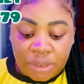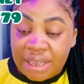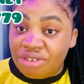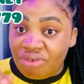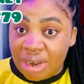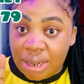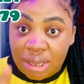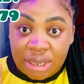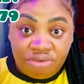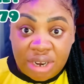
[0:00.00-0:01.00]
It's
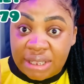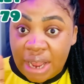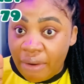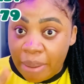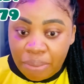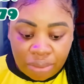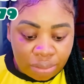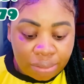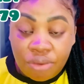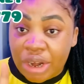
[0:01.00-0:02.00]
really terrible
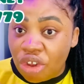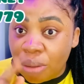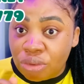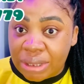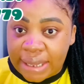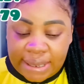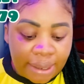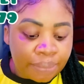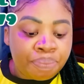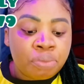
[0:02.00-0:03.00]
when it comes to data.
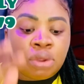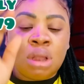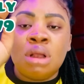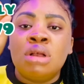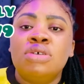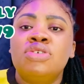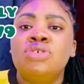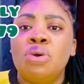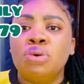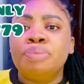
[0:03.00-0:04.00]

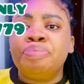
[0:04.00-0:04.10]
So